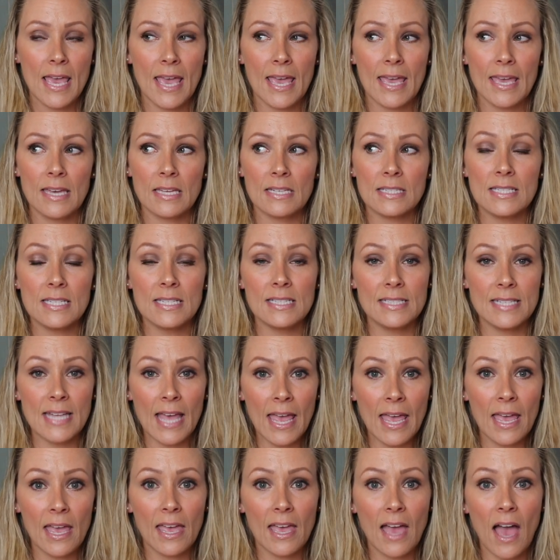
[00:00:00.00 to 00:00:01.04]
And
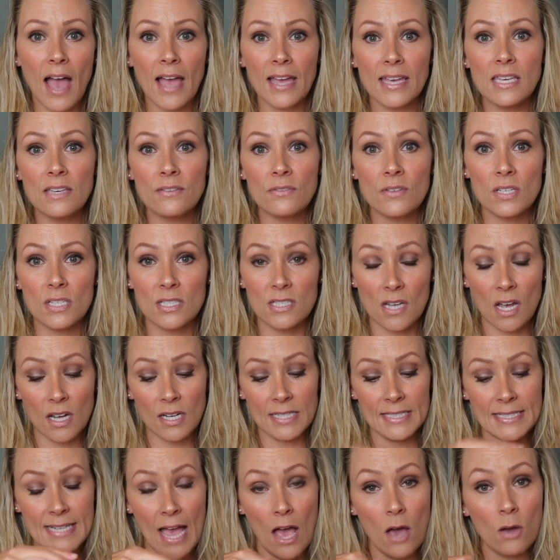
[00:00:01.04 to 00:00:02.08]
today I even
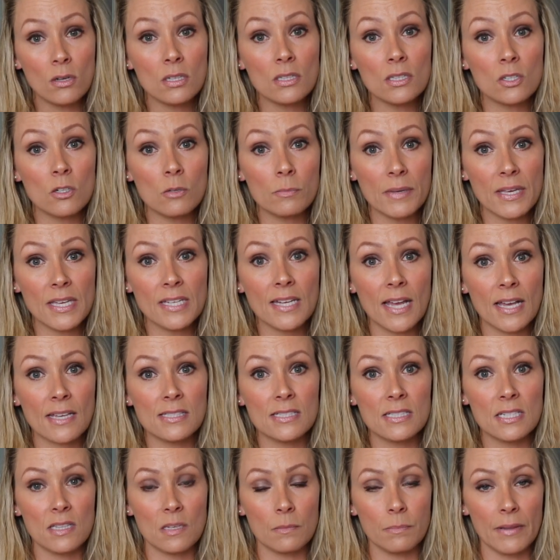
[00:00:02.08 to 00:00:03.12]
dug down a little bit next
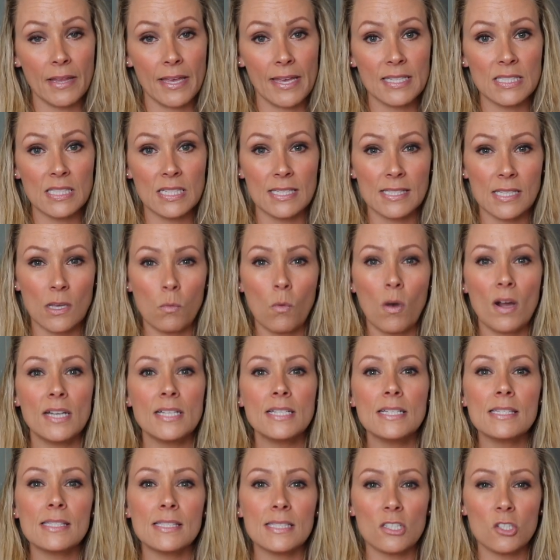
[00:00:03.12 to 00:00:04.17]
to the plants because I wanted
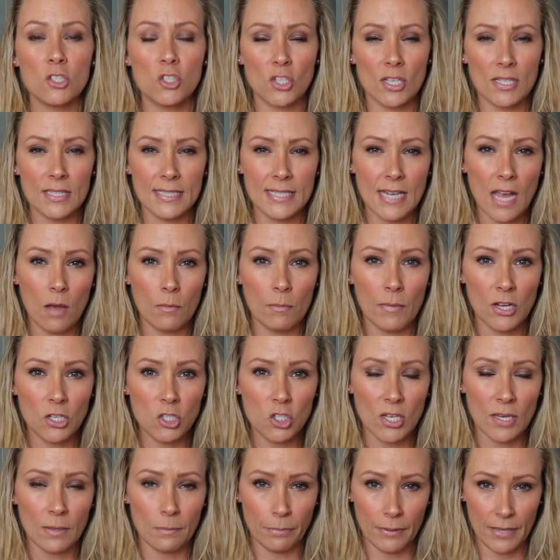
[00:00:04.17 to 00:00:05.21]
to see just how
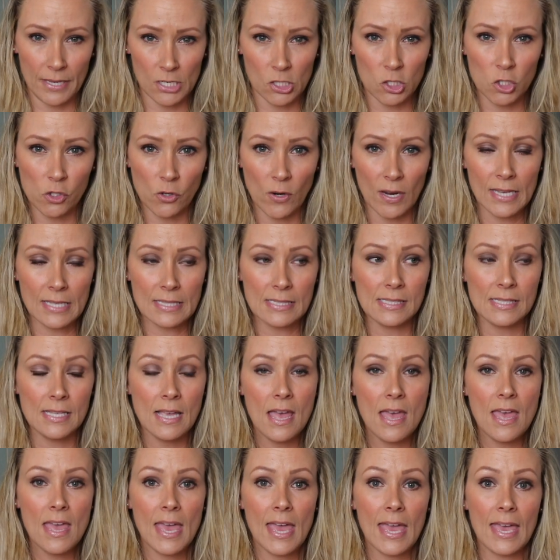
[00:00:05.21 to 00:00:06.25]
much it penetrates
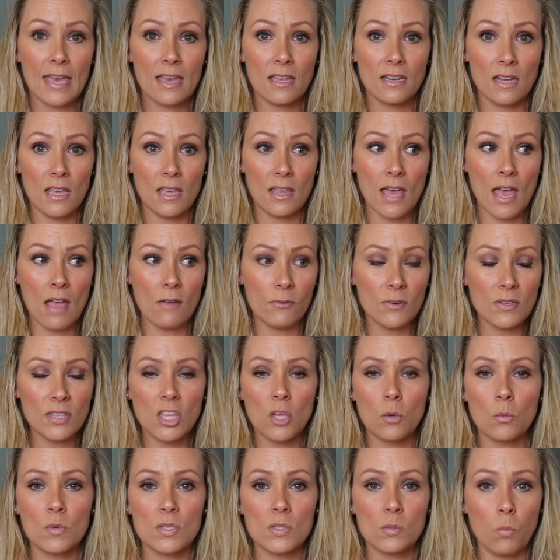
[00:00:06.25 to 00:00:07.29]
and
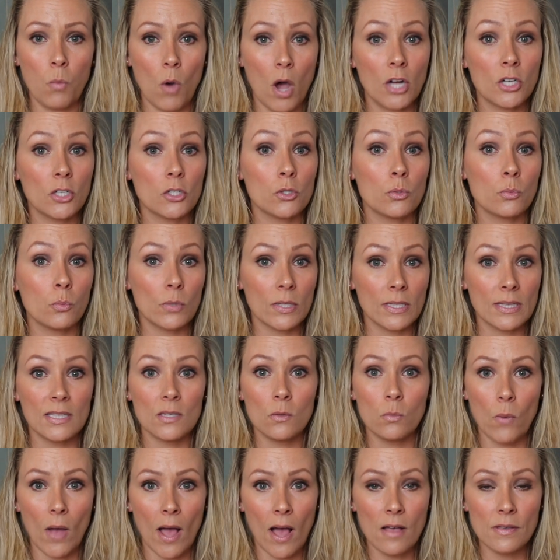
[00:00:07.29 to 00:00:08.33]
everything was watered really
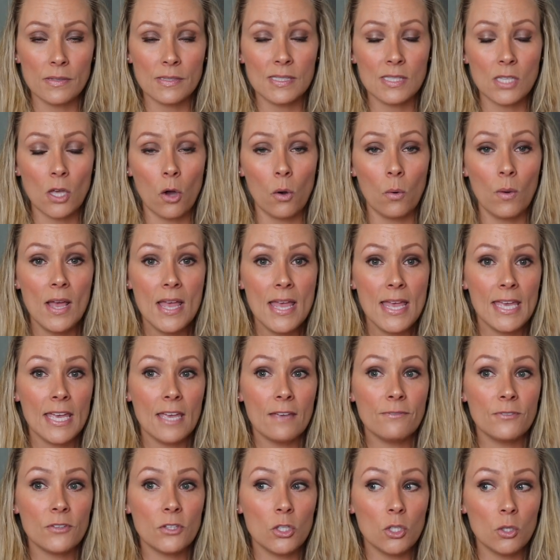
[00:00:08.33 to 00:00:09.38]
well. So
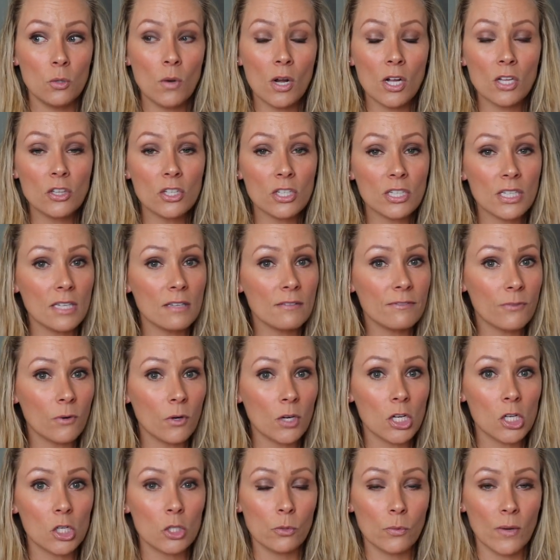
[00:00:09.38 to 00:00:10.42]
if you are looking for
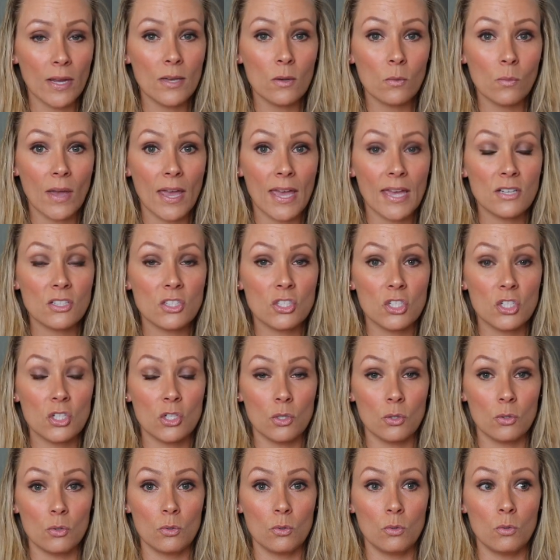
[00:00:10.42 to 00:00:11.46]
a great way
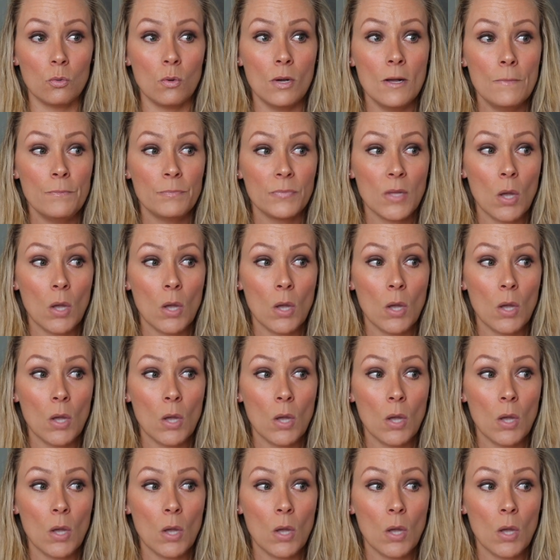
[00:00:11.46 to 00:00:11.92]
to